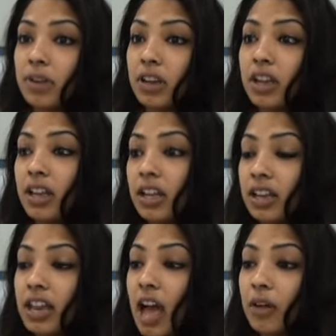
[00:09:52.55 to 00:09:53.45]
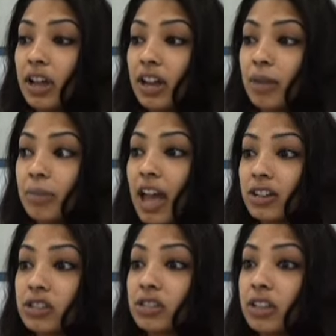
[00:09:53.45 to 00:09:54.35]
And now that I'm
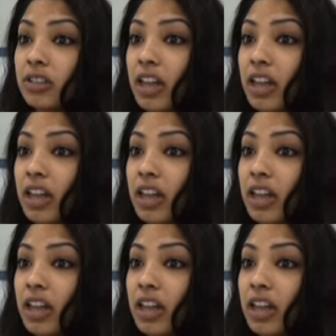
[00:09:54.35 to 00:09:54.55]
actually,